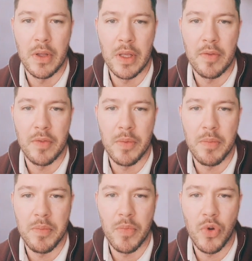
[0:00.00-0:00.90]
give
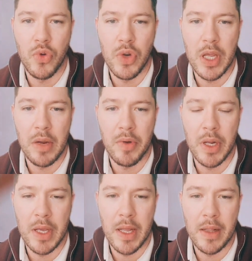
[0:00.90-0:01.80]
them good hearing
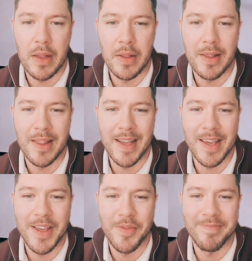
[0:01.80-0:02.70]
again.
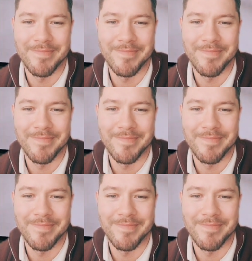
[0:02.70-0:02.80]
Thank you.